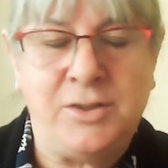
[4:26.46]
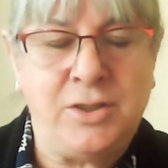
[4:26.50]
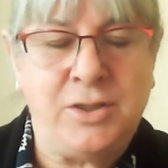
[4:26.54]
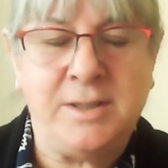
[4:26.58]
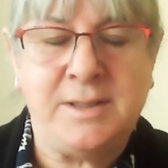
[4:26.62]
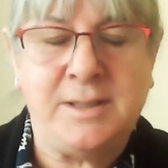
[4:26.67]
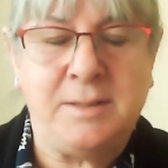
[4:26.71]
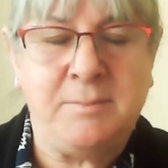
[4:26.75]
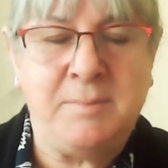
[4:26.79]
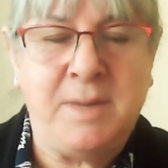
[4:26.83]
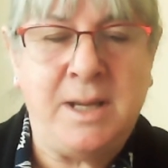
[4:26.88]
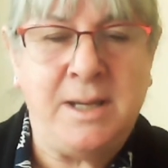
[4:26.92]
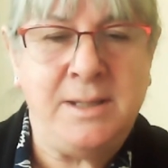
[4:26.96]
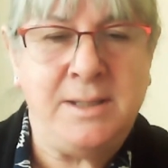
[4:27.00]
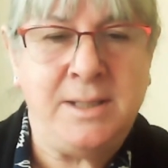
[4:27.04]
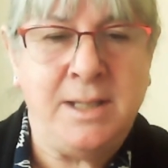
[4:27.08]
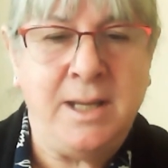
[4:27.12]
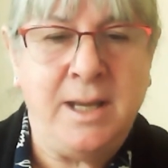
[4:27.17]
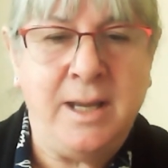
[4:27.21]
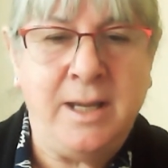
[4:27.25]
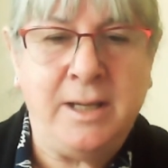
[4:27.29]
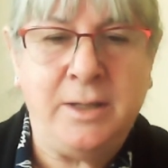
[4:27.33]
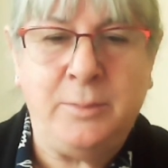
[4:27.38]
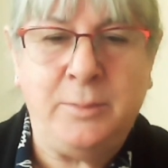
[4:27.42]
just amazing
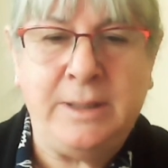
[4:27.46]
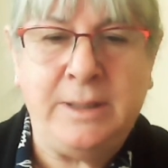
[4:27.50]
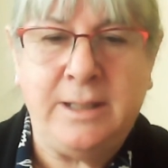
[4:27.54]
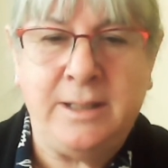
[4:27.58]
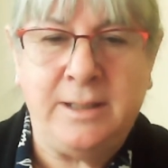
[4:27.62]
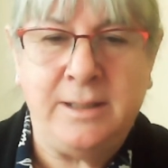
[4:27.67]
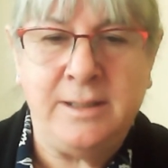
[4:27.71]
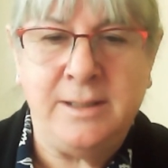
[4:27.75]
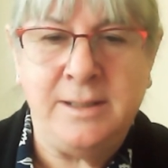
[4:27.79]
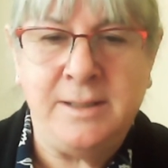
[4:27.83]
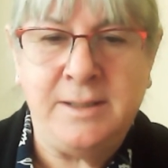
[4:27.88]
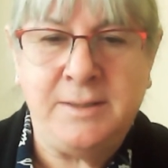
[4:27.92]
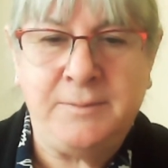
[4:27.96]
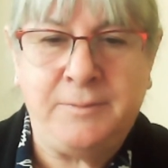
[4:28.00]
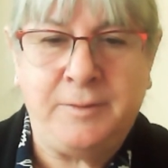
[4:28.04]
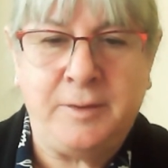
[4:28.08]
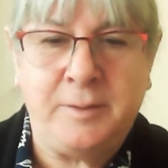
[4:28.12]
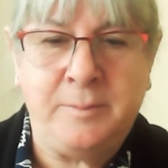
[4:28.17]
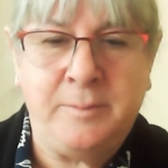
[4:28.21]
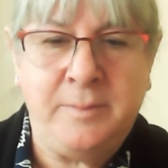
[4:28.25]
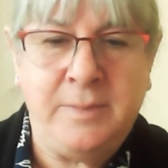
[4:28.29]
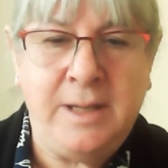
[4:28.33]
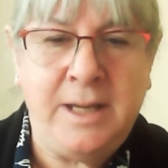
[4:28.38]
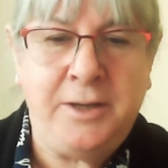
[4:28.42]
how quick it is,
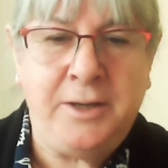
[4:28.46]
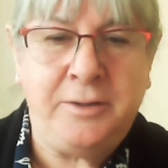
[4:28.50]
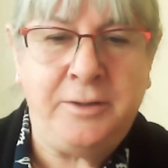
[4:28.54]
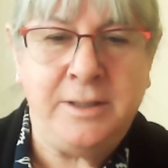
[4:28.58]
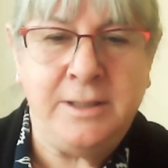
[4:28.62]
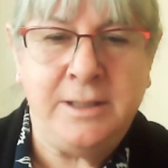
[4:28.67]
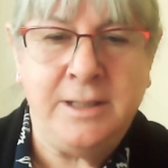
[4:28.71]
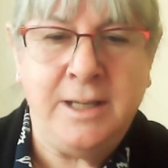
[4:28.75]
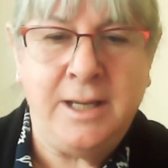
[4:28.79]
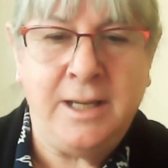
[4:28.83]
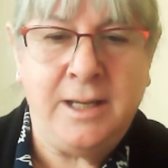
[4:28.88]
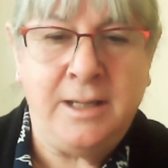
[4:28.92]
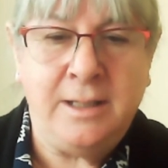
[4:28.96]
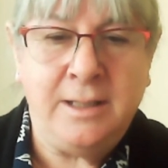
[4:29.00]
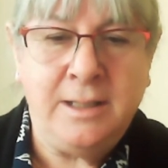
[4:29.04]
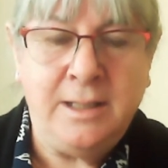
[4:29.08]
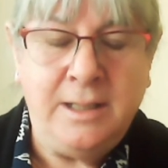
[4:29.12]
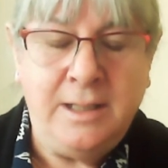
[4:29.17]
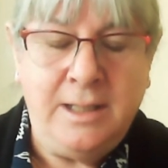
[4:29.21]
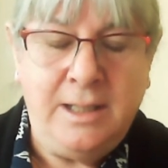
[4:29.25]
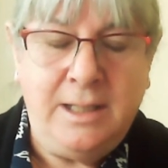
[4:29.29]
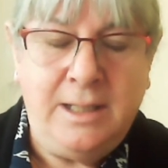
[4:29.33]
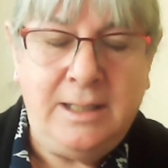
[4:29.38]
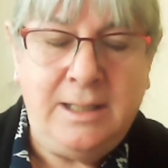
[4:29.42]
from Erin
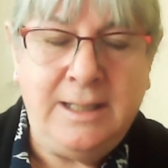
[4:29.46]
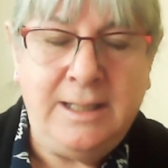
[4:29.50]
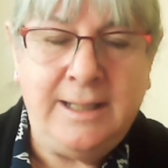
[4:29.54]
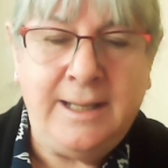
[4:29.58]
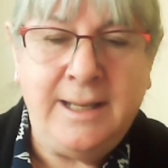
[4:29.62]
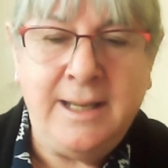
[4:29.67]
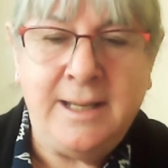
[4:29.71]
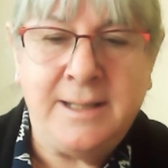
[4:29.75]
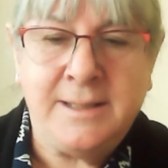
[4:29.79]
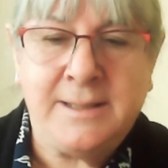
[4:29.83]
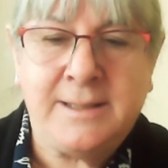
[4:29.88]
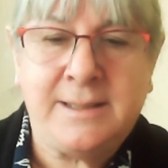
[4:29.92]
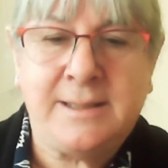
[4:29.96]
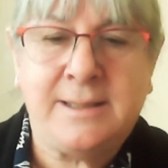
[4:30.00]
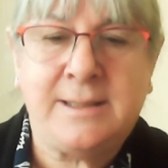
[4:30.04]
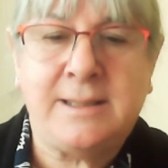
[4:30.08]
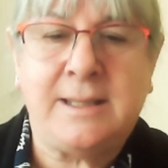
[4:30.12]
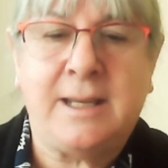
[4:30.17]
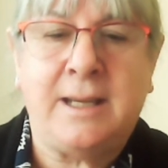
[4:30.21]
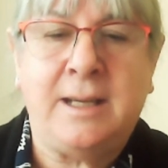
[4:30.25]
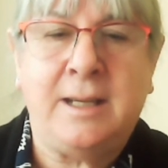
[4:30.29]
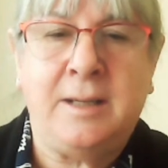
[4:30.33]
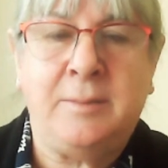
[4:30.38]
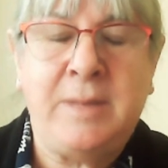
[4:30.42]
letting us
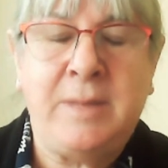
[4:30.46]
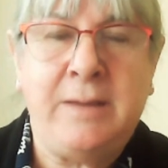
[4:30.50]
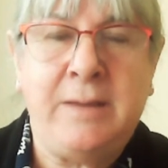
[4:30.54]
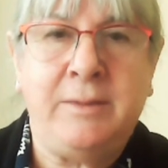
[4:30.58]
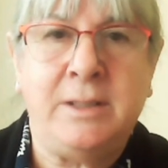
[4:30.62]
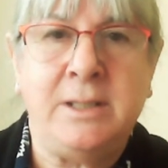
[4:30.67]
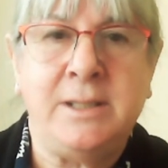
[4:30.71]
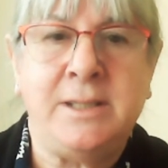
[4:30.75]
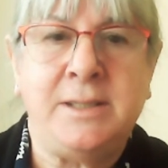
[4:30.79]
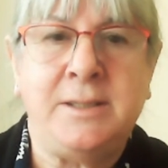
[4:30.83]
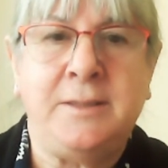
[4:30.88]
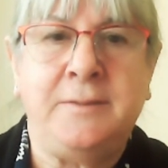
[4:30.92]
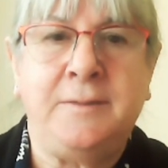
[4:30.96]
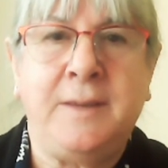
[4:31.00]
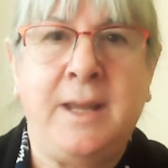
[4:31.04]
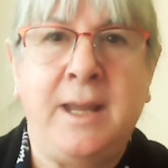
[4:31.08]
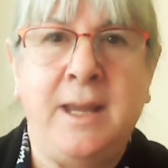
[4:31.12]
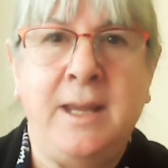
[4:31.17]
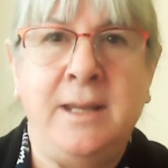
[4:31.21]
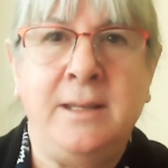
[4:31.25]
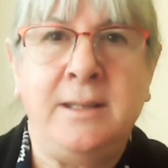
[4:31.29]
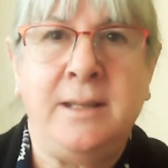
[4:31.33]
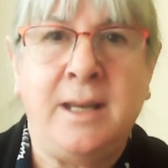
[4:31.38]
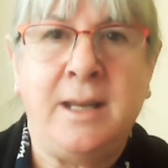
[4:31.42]
have a list of
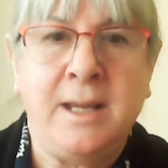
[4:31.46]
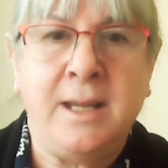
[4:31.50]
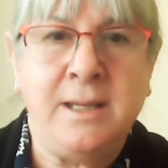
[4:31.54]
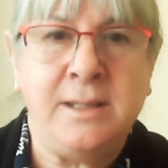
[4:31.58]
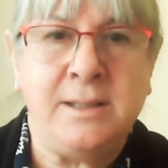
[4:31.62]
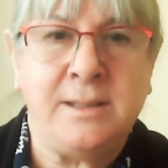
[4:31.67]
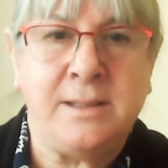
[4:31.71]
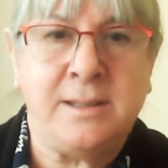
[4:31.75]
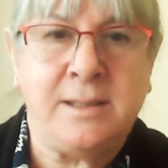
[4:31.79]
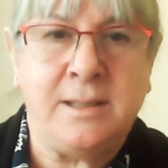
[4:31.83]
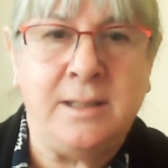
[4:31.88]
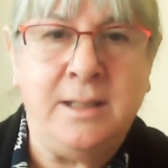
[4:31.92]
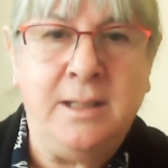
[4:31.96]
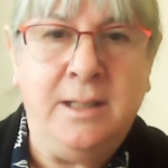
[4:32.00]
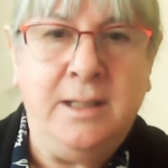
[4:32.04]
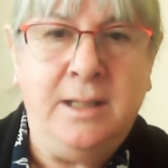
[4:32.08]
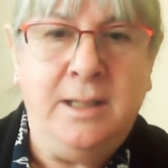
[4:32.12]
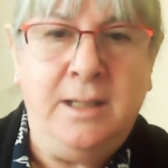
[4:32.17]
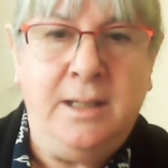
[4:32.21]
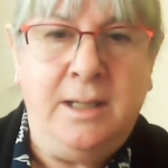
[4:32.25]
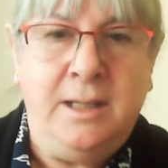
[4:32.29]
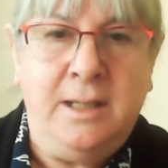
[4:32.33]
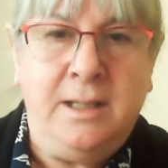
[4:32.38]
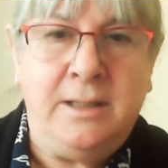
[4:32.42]
candidates.
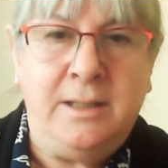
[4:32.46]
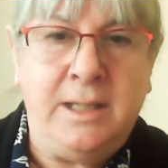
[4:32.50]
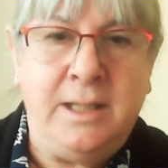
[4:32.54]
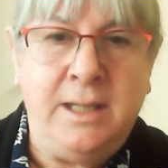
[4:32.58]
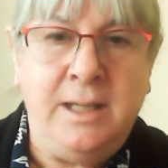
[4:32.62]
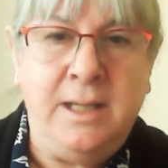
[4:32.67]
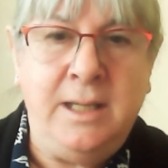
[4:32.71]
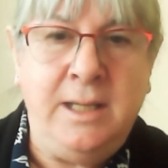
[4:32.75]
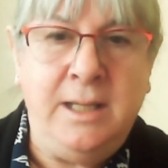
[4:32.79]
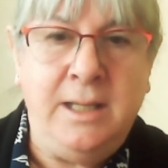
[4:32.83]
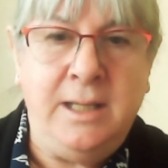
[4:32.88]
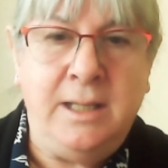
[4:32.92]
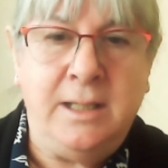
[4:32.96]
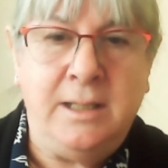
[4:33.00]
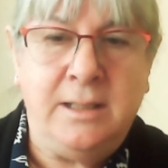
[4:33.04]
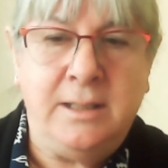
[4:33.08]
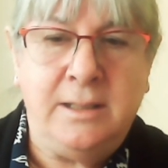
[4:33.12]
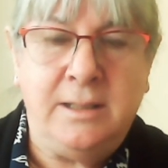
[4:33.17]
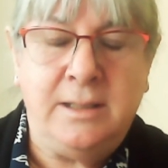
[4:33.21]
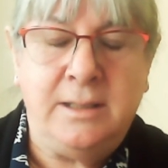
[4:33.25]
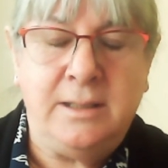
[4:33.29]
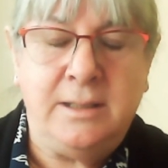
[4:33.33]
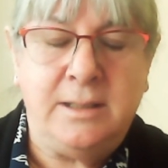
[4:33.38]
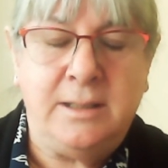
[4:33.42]
The
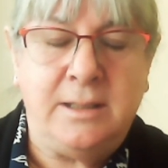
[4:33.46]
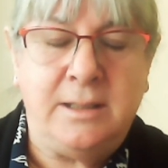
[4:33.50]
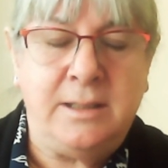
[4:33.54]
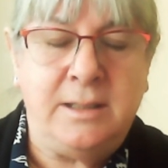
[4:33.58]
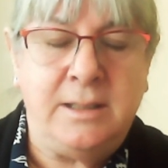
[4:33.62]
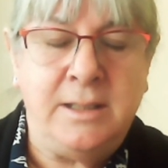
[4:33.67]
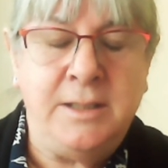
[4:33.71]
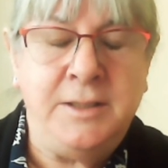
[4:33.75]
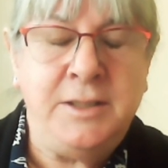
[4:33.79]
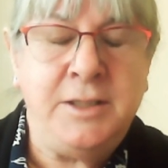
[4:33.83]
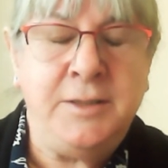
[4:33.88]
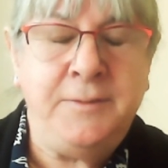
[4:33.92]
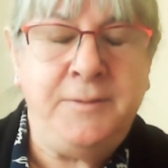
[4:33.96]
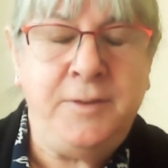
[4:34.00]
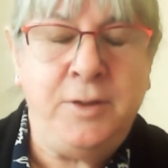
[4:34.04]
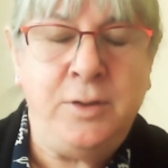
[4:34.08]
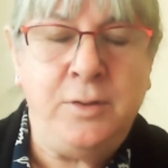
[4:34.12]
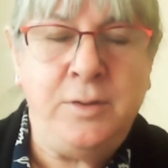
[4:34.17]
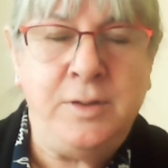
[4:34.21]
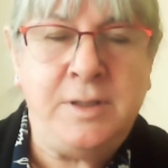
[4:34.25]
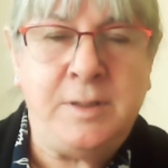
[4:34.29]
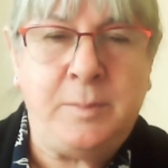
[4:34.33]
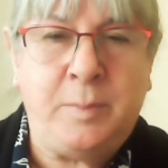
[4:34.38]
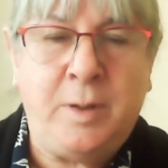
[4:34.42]

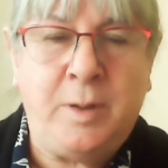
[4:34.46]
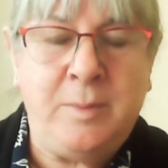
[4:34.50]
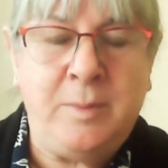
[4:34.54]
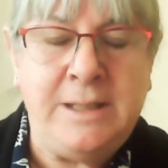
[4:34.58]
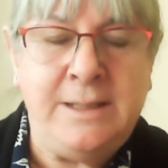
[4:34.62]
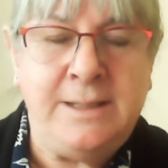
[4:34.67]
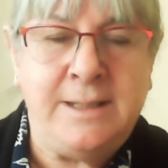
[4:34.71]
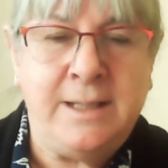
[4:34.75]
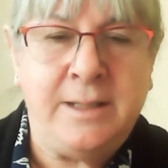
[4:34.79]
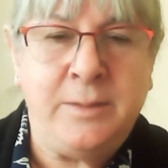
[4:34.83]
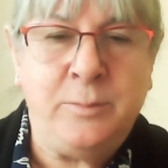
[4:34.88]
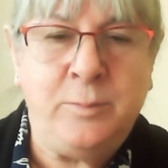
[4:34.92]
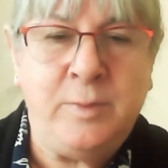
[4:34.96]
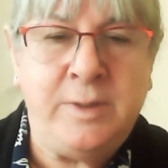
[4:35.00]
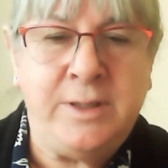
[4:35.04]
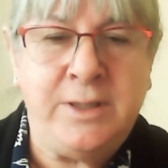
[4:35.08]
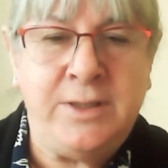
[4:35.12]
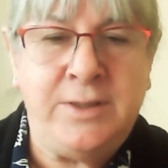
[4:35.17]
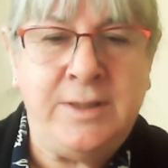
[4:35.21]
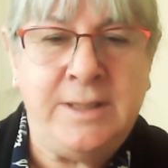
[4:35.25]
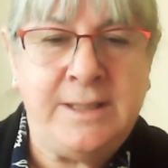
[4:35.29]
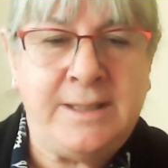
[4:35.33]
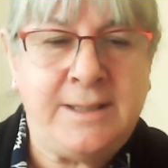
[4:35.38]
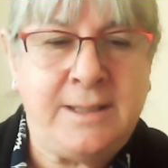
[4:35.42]
interviews are probably done
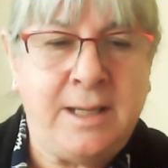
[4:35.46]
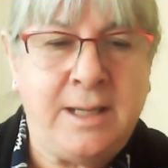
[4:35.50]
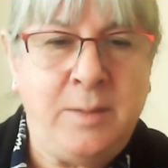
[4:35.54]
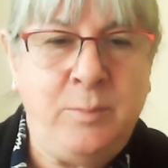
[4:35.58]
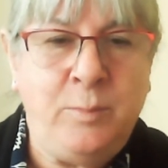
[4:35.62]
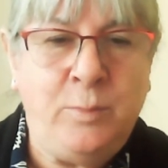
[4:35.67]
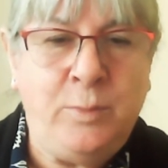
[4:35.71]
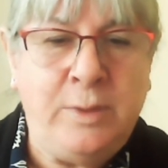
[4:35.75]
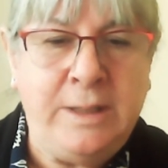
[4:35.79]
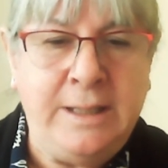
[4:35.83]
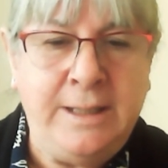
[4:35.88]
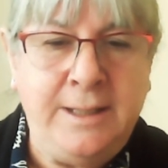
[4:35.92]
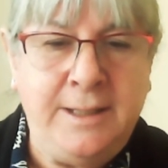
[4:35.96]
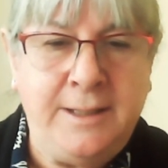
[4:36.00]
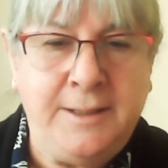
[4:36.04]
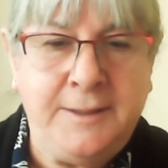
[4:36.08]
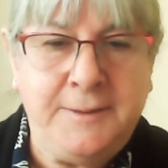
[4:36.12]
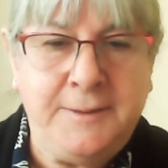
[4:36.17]
within the same week.